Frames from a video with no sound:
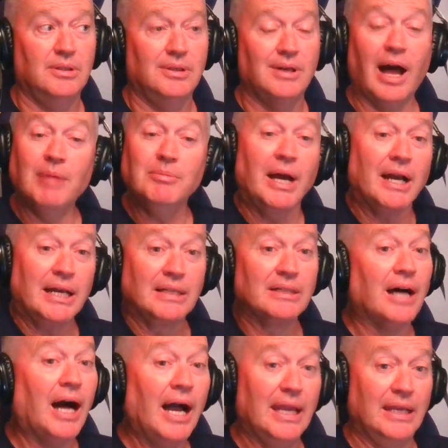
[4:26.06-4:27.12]
I'm not going to
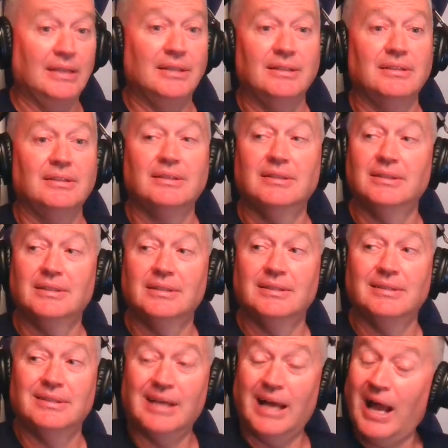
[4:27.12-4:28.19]
lie.
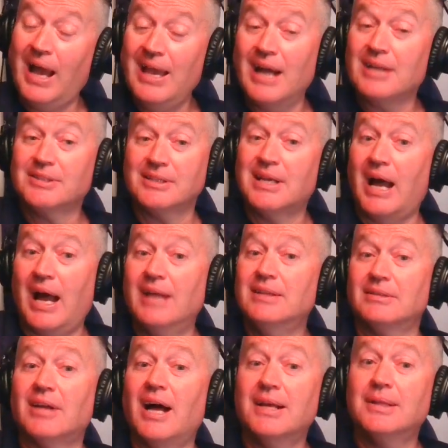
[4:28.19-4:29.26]
I actually kind
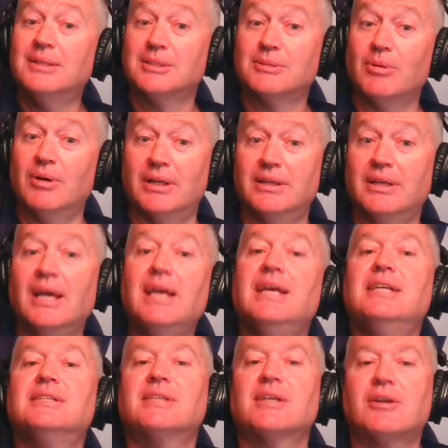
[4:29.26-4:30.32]
of like this one.
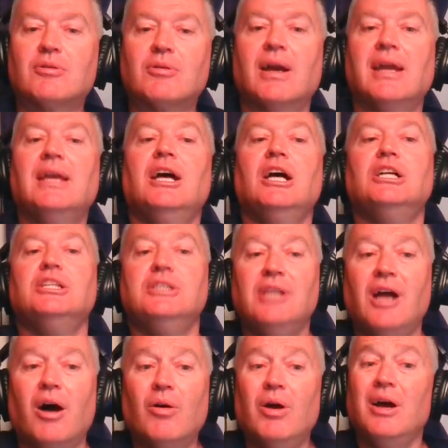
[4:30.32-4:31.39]
Is it great?
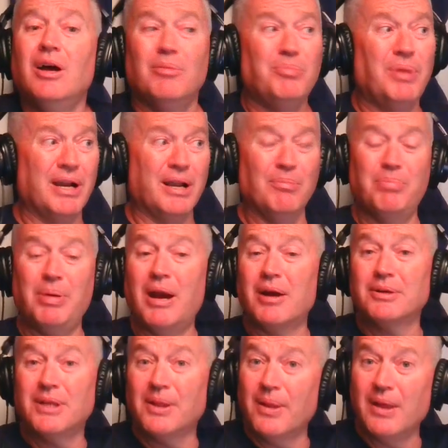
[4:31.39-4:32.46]
No, but
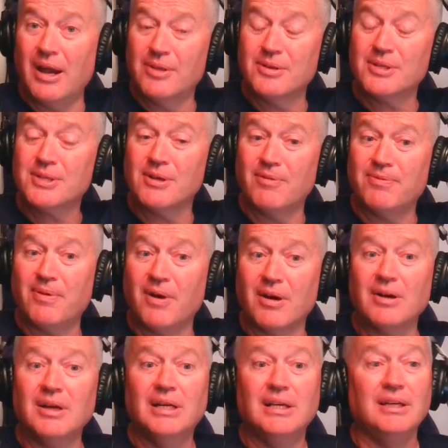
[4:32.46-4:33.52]
compared to the other so
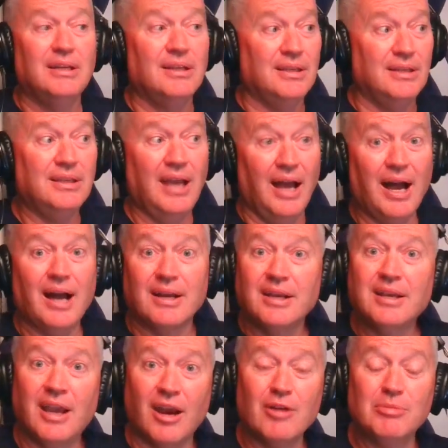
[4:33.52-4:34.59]
far, yeah,
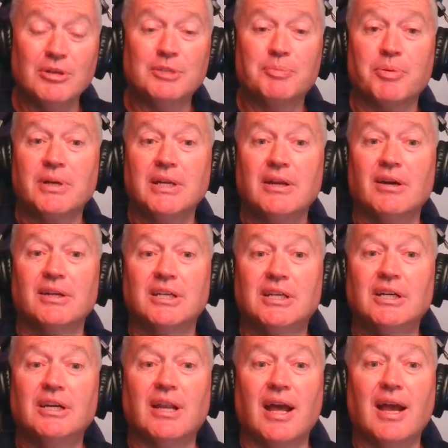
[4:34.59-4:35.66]
Caribou's pretty darn
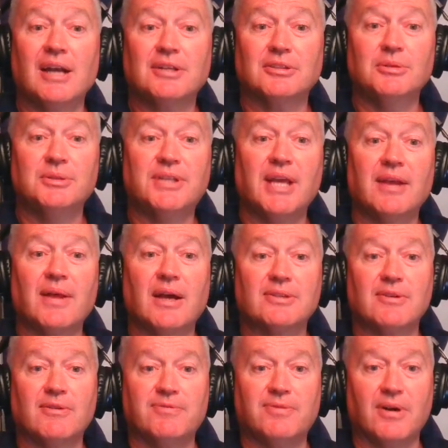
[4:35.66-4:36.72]
good. I actually would take that
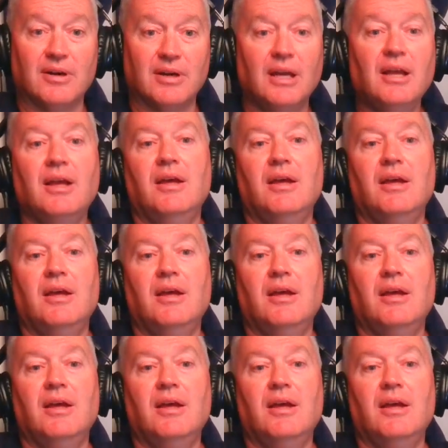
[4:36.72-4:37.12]
so far.